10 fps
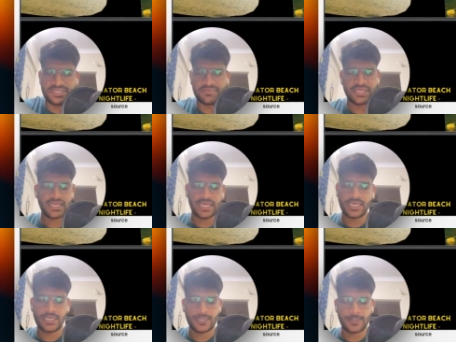something
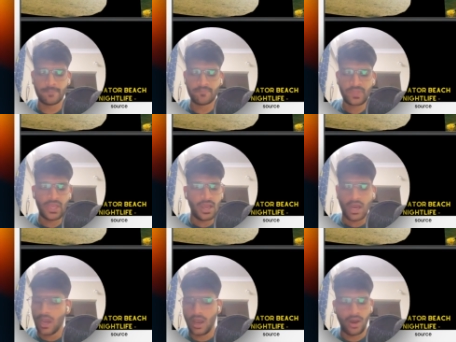like, uh,
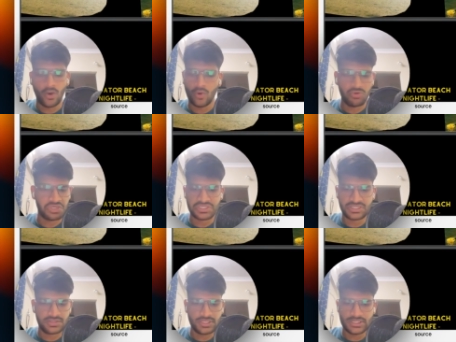how does
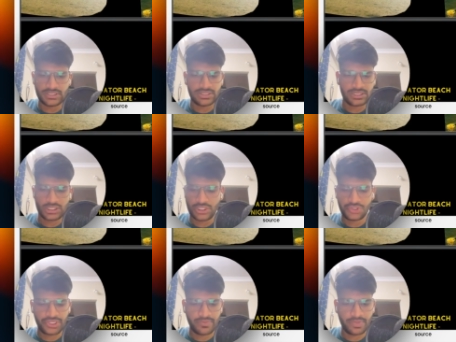this
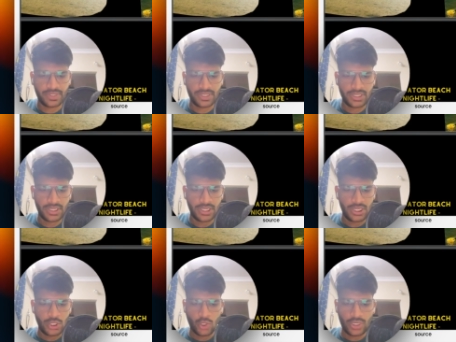trip
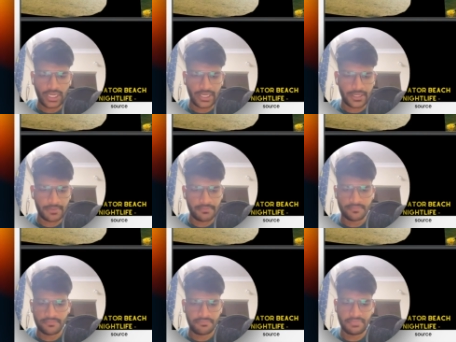look like?
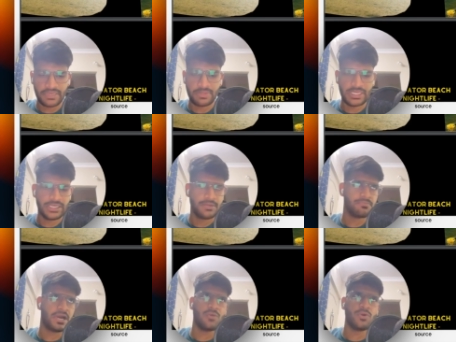Maybe
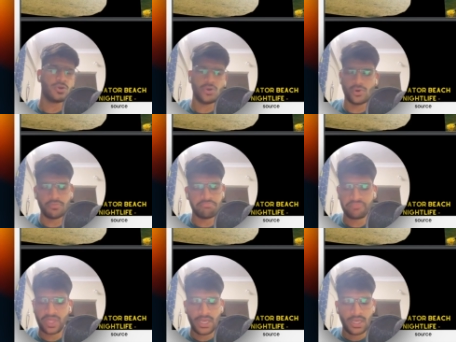I want to know
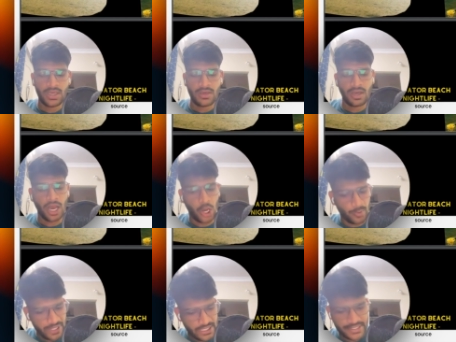how
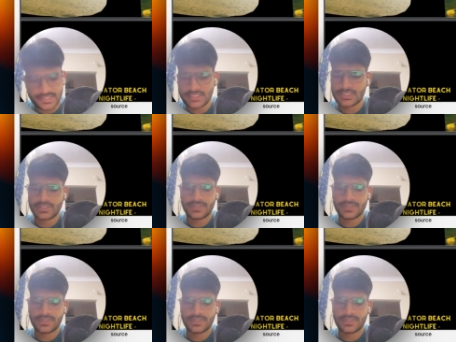many days